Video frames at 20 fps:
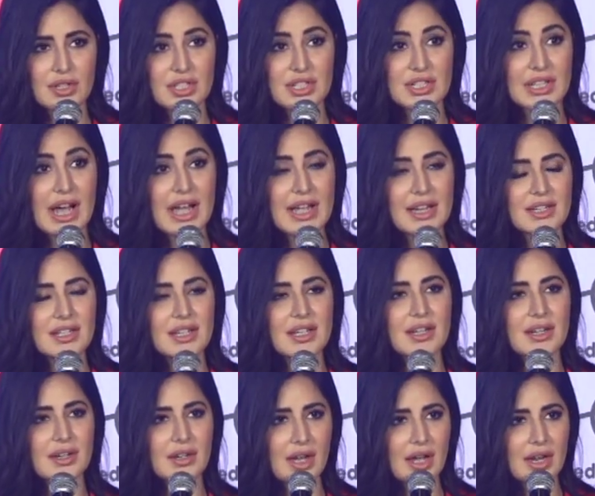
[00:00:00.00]

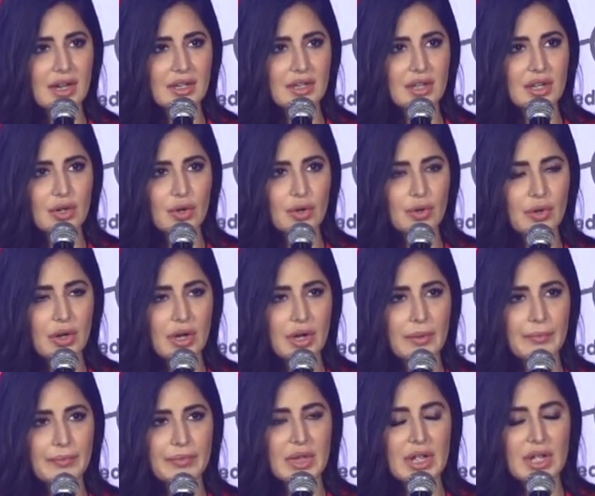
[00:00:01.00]
society and, and you know,
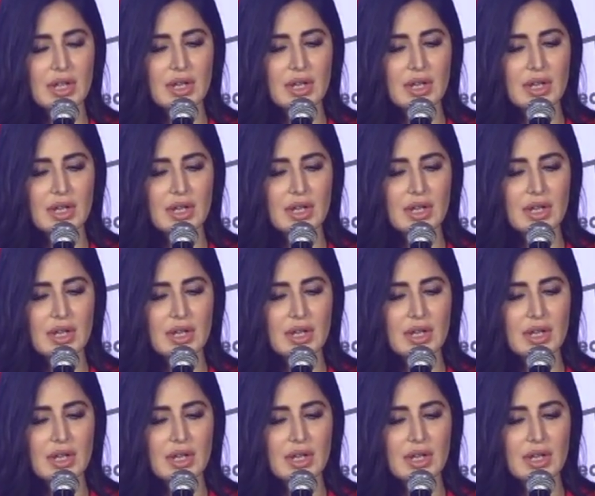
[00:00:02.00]
um,